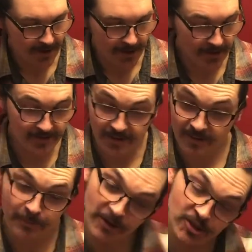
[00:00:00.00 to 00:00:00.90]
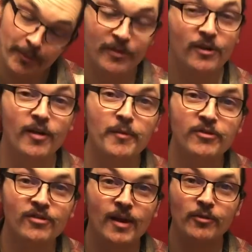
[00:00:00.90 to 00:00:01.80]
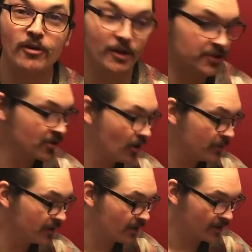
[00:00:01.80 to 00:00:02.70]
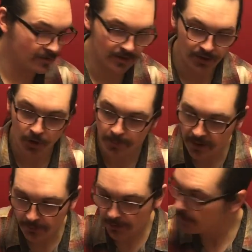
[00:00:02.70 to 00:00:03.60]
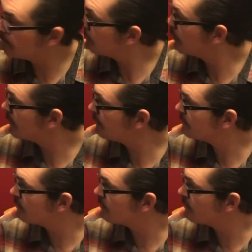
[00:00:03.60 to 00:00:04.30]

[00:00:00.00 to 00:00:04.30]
This is a special episode of the Mr. Sam's Cooking Show because normally we only put one episode